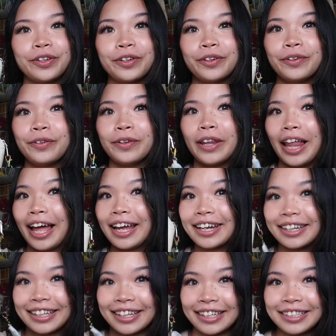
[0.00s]
you like
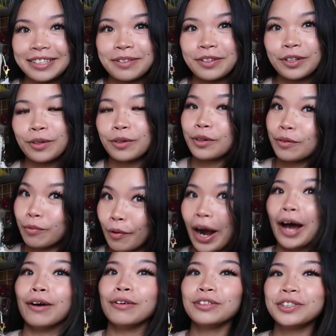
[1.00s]
this
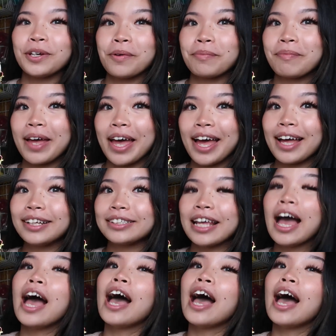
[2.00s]
round tote bags,